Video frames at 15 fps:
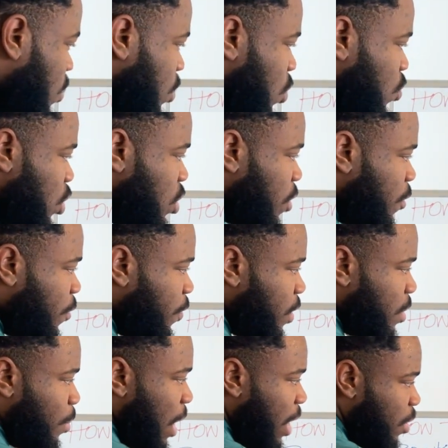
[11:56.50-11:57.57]
tuition fee
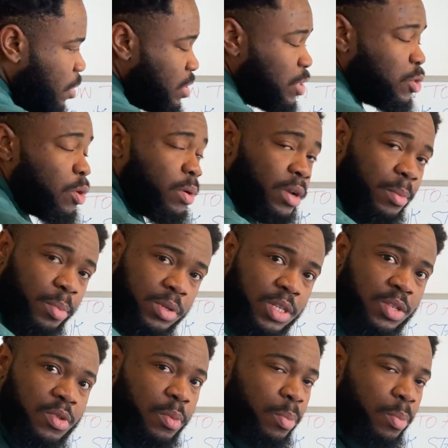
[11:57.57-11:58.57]
minus the deposit you